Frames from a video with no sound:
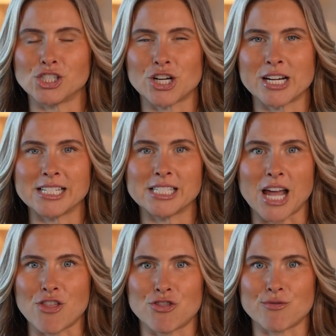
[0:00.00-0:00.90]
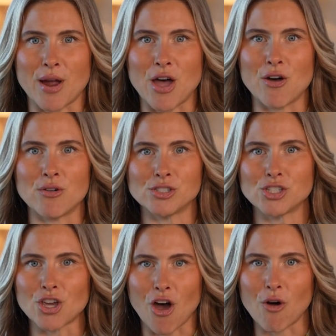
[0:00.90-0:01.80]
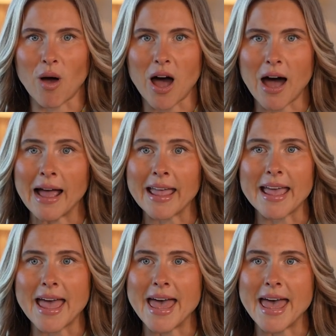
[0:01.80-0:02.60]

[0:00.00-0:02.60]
journey down the road to Ojai.